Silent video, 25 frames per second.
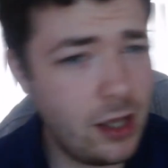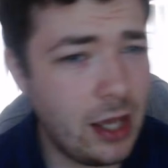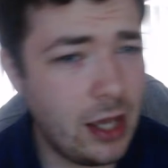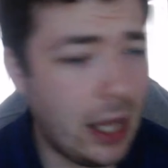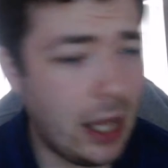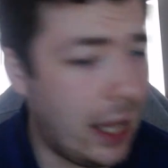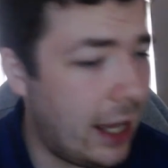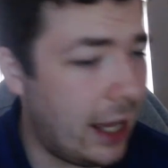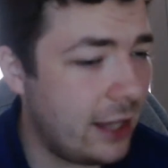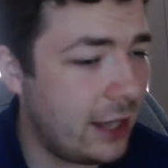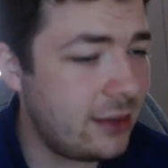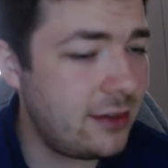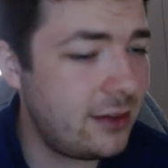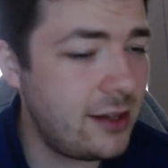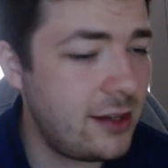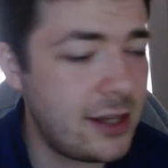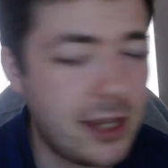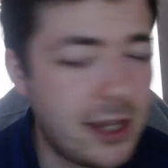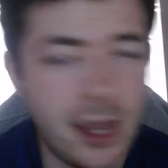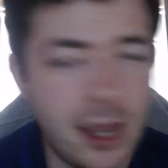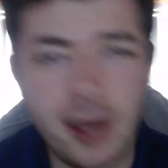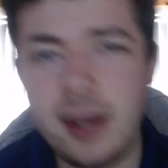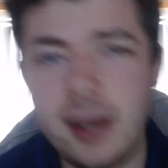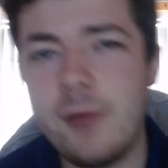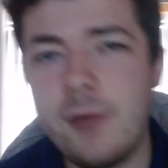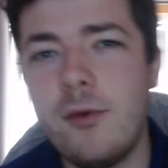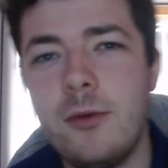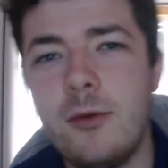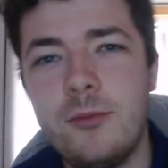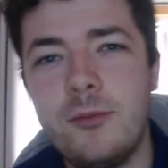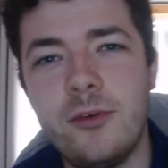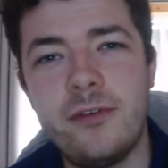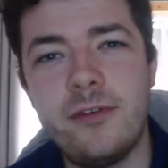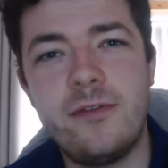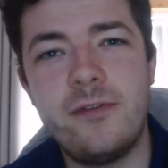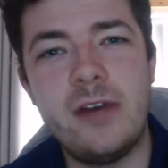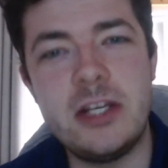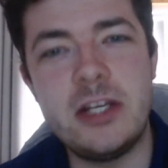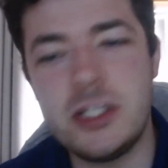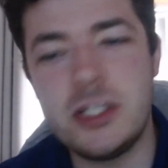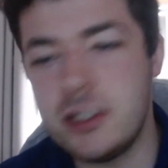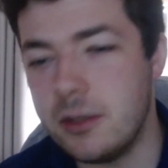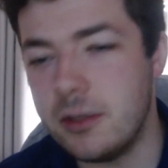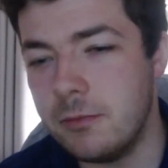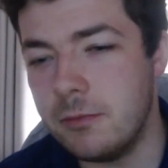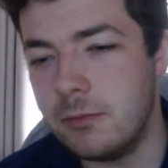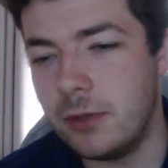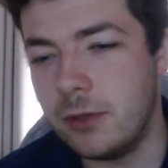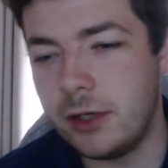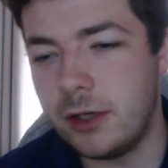I'd take anyone with vision
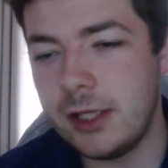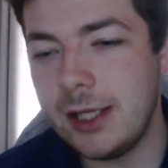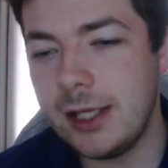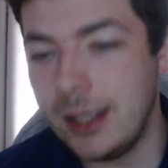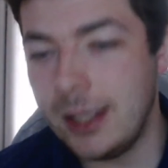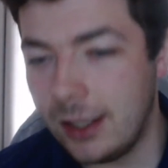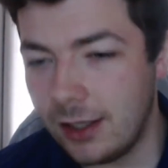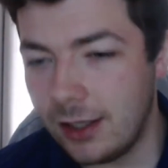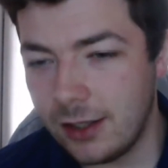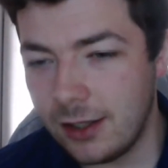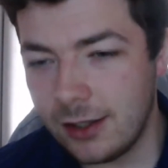and money.